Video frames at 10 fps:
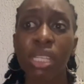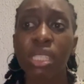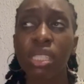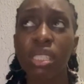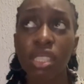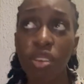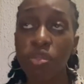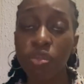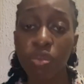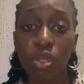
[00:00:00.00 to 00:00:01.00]
the
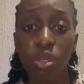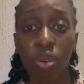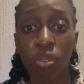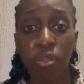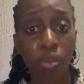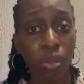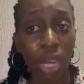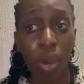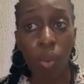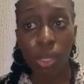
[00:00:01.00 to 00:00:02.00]
safe use of food
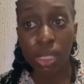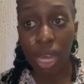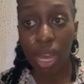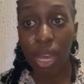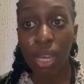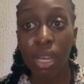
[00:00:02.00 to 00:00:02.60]
and water.